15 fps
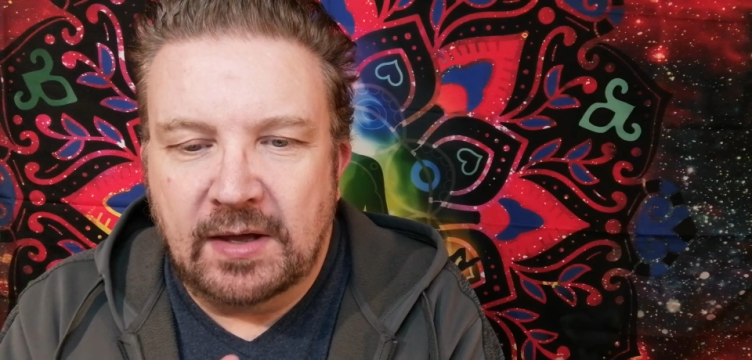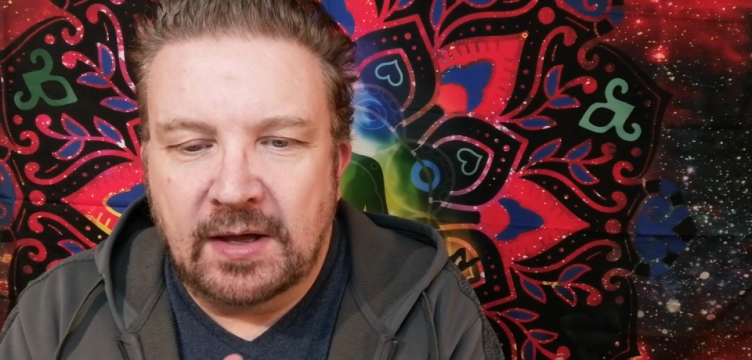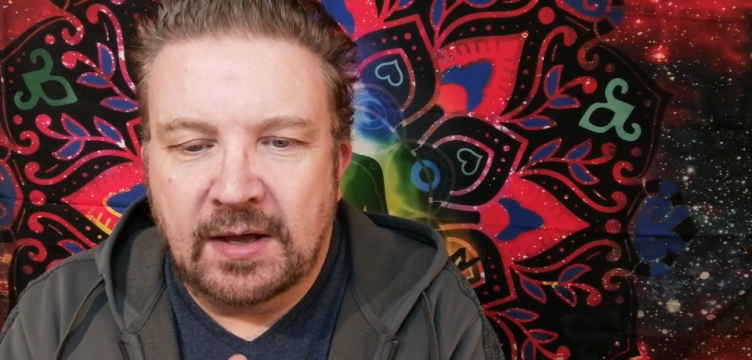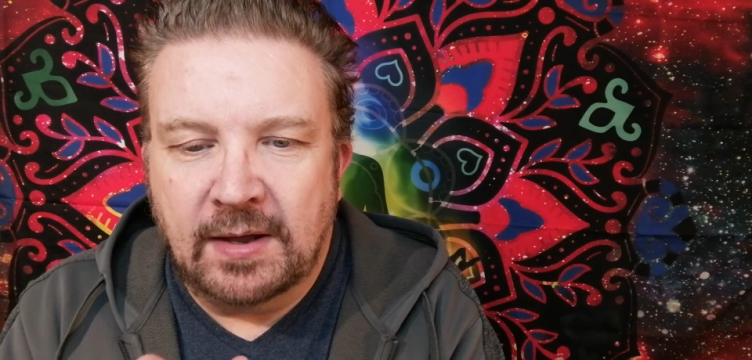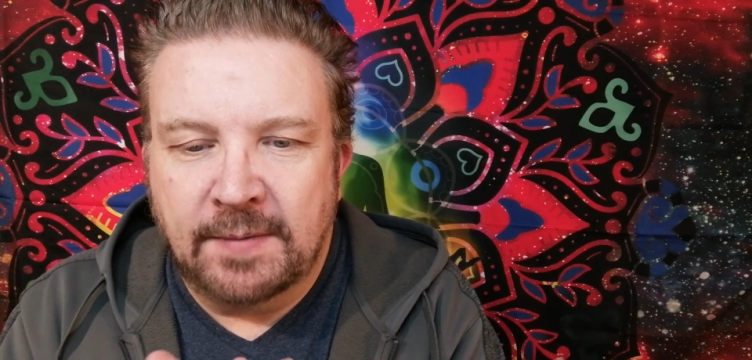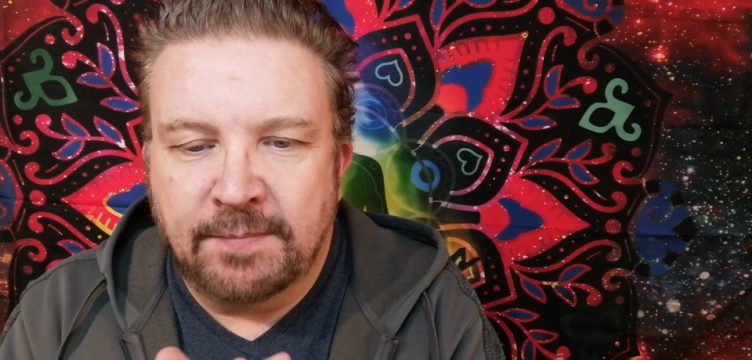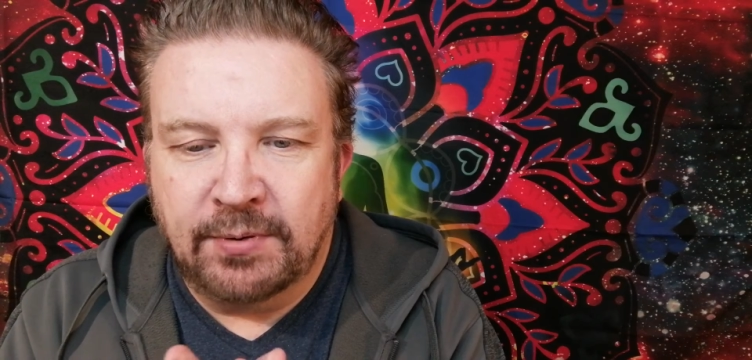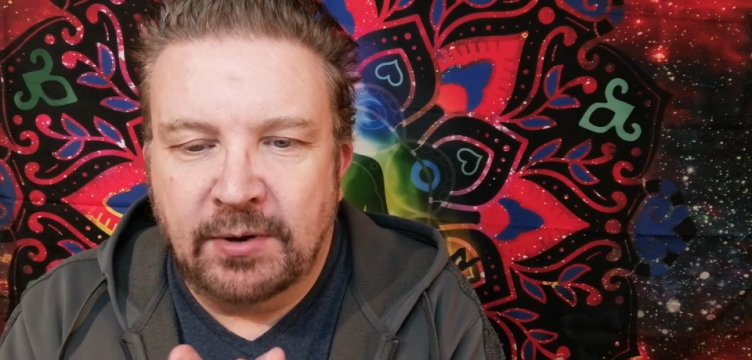
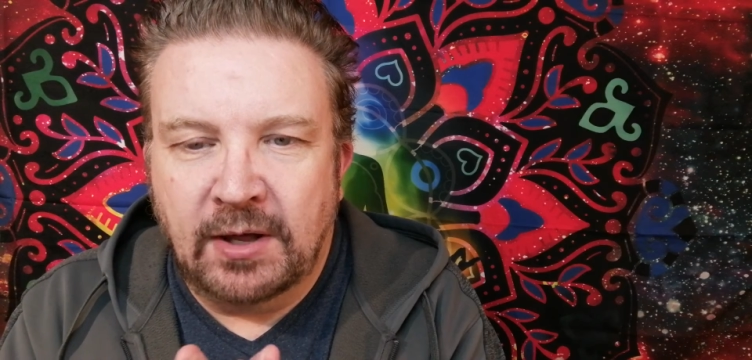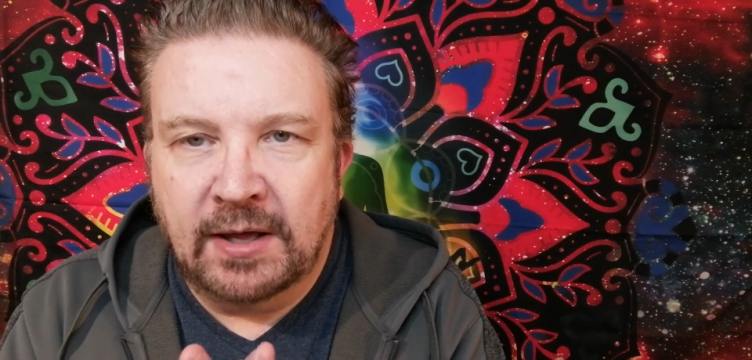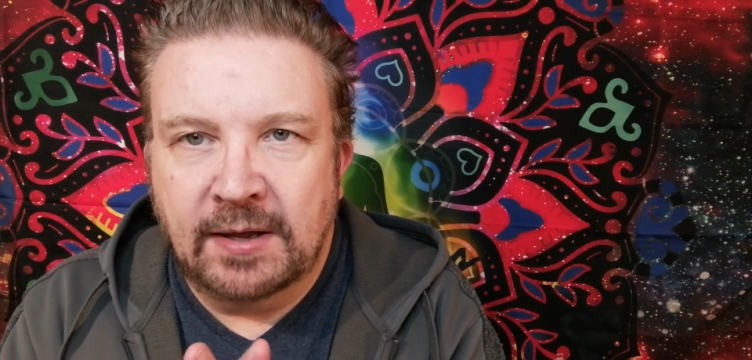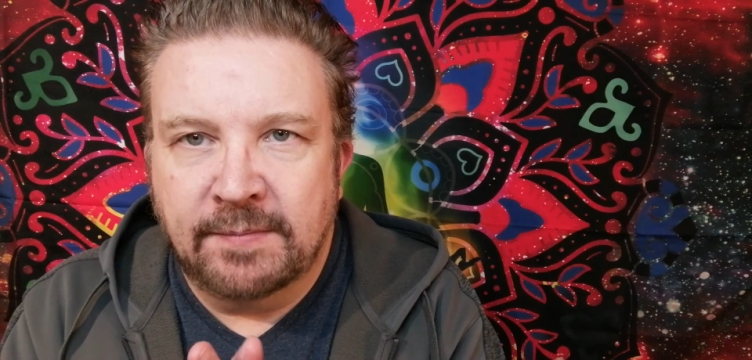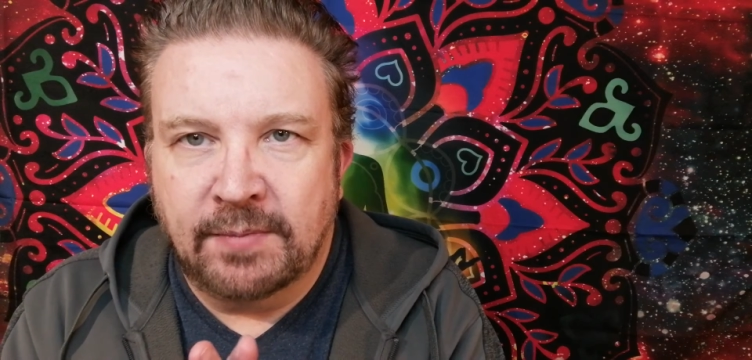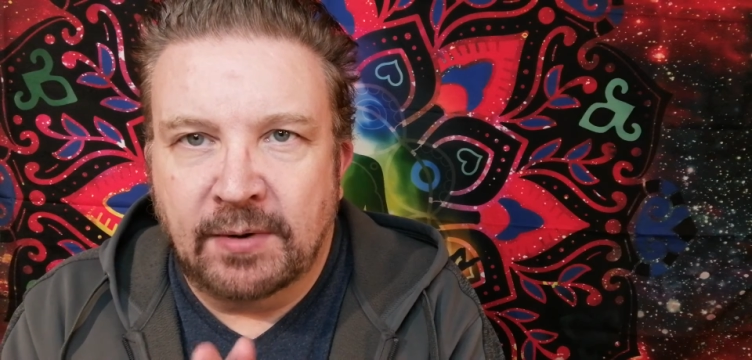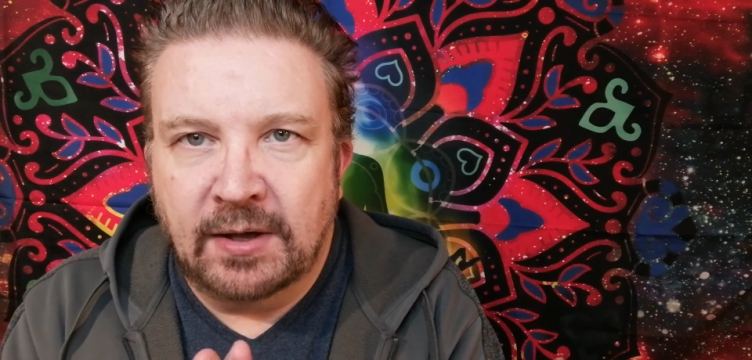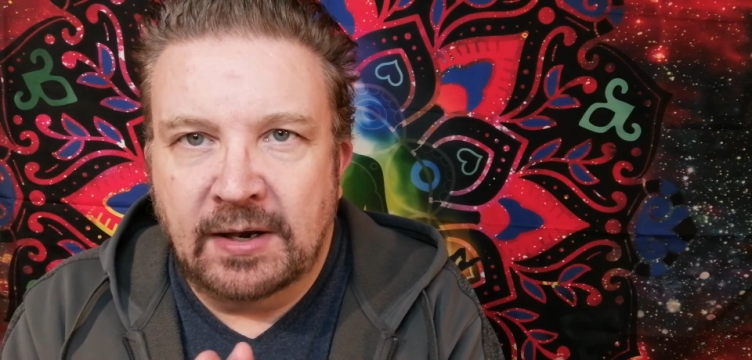
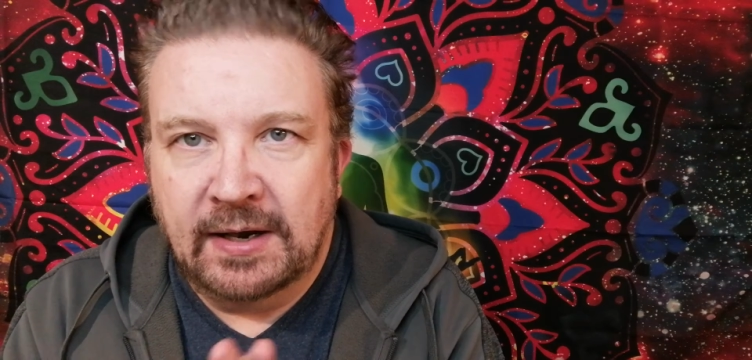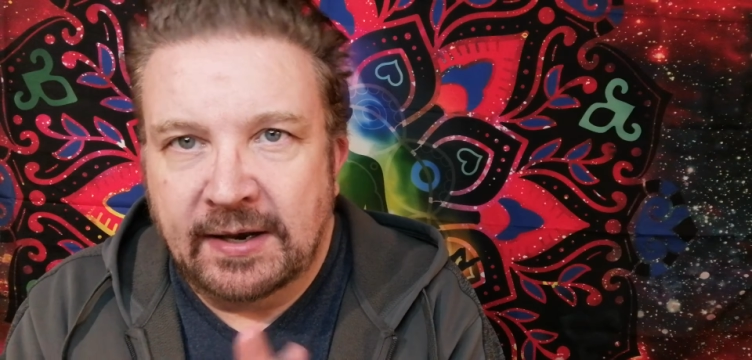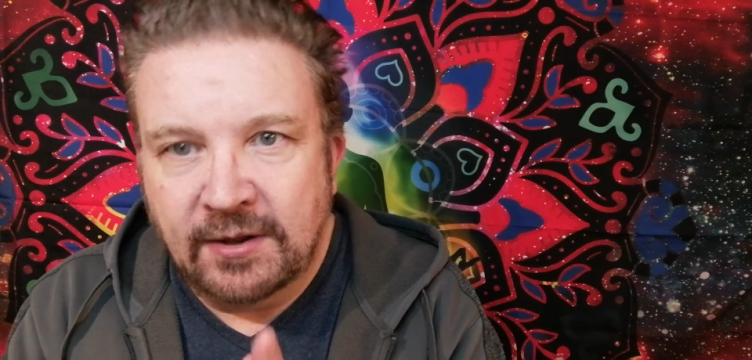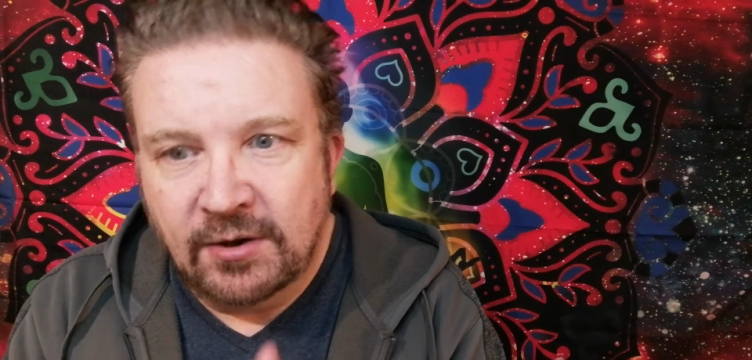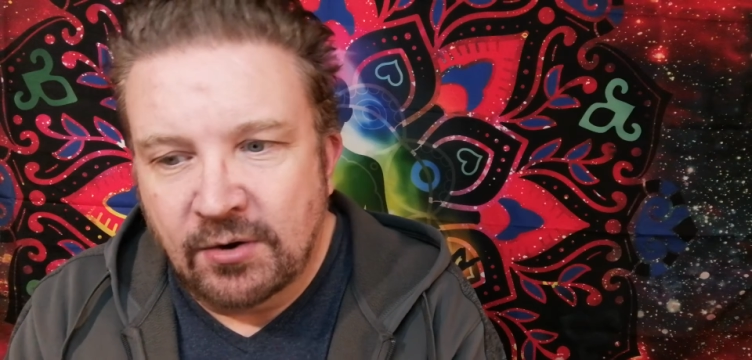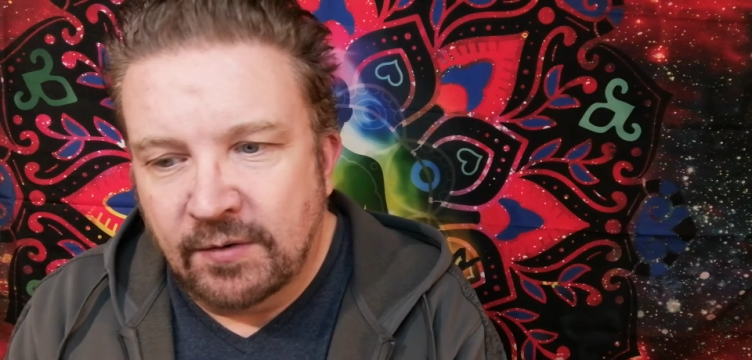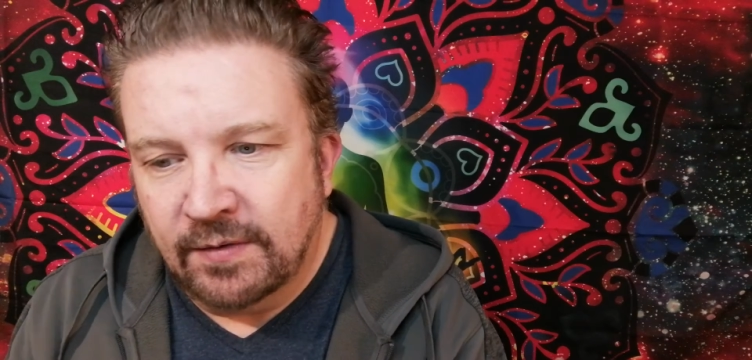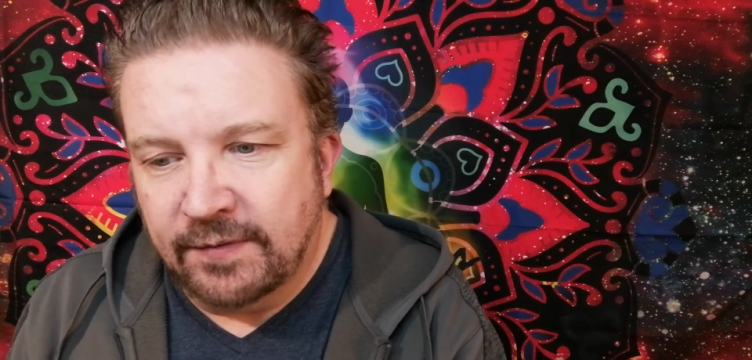implying by
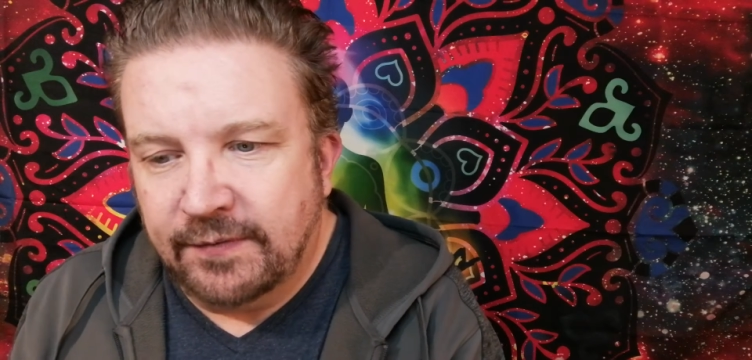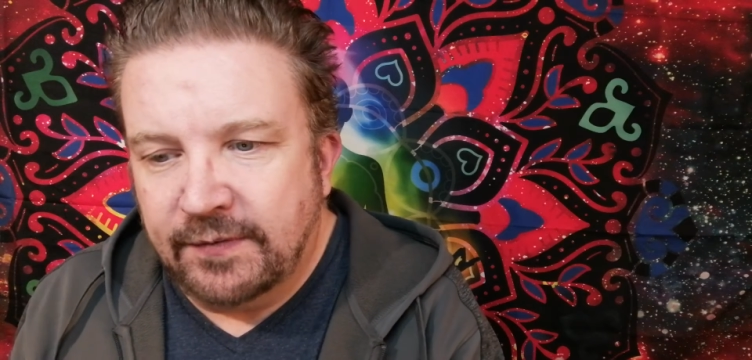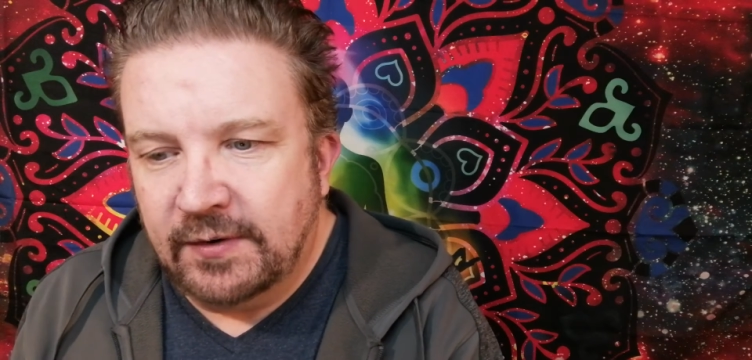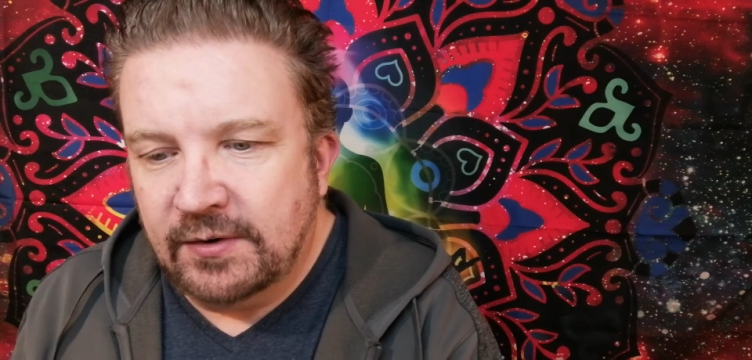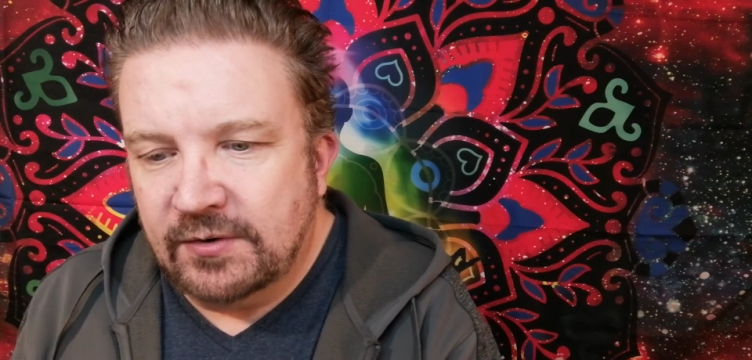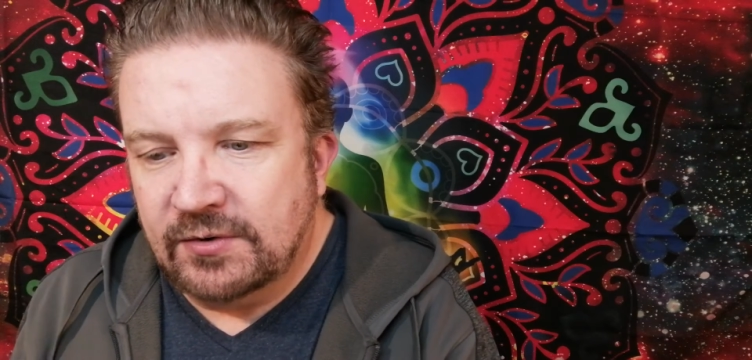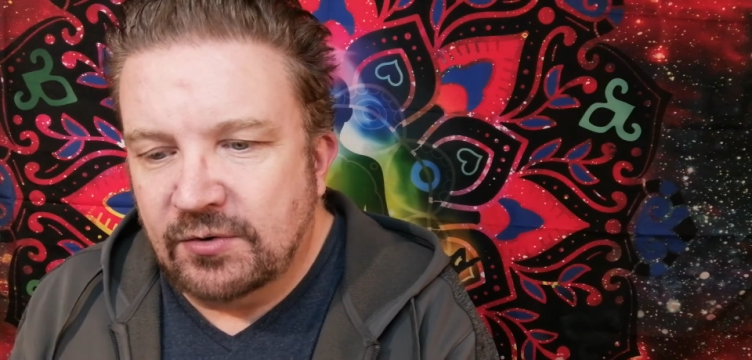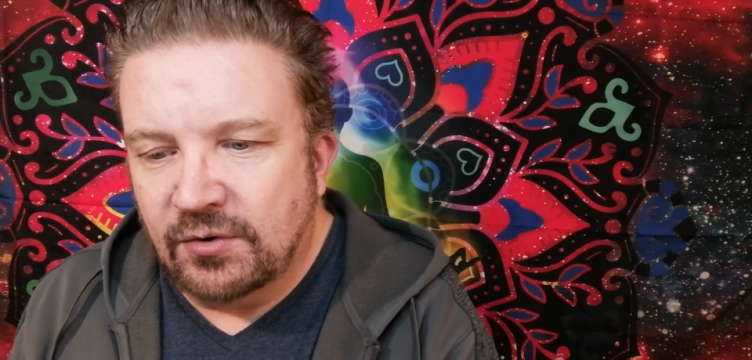letting go of the
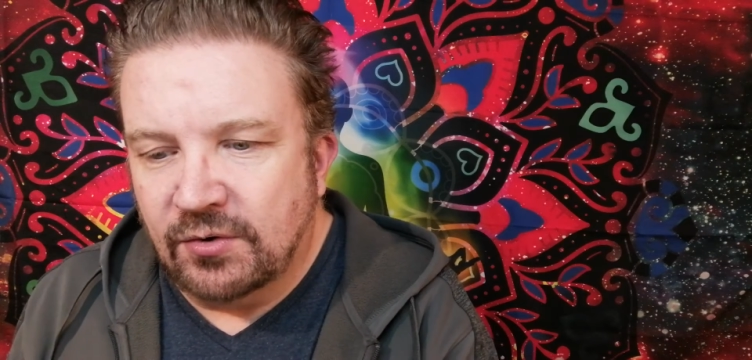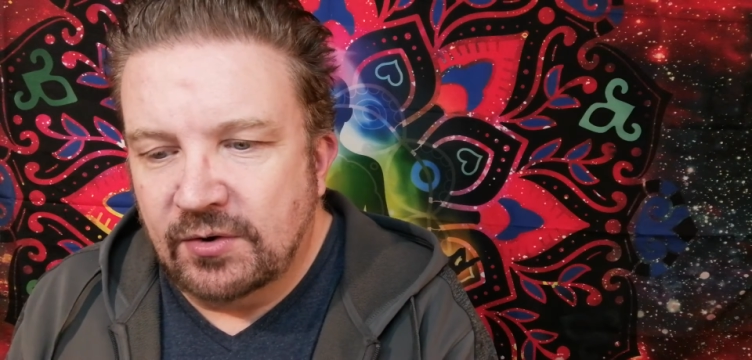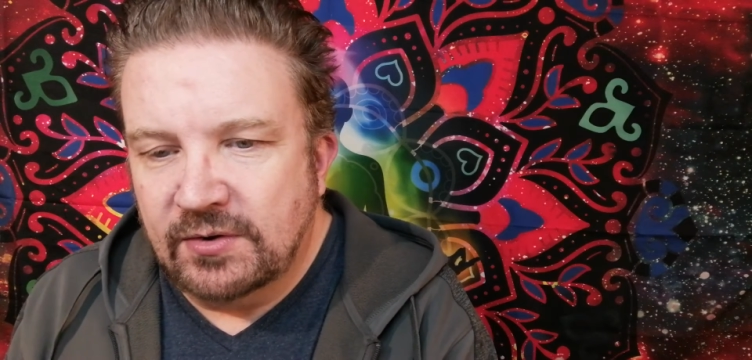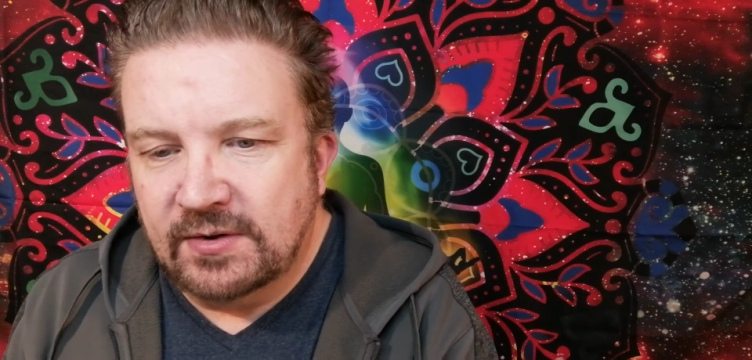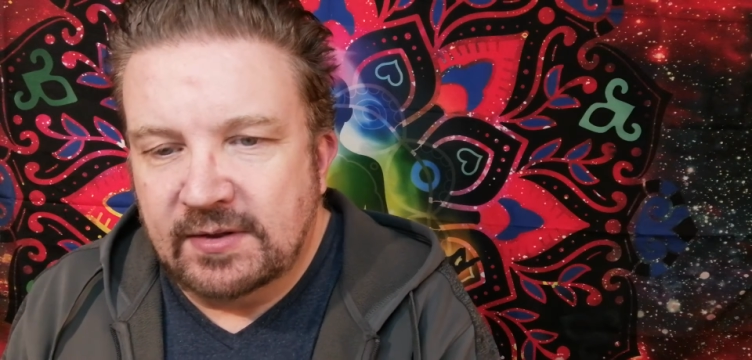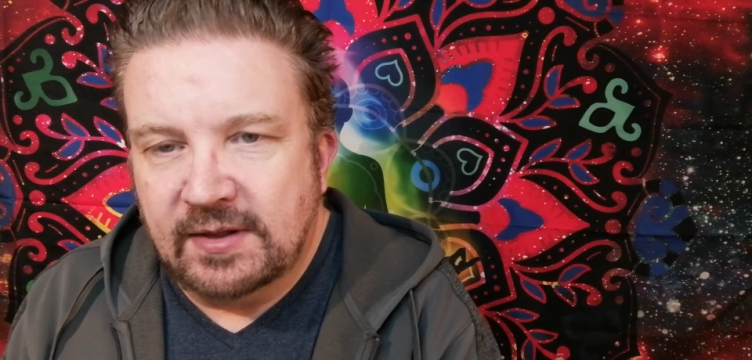fear stories,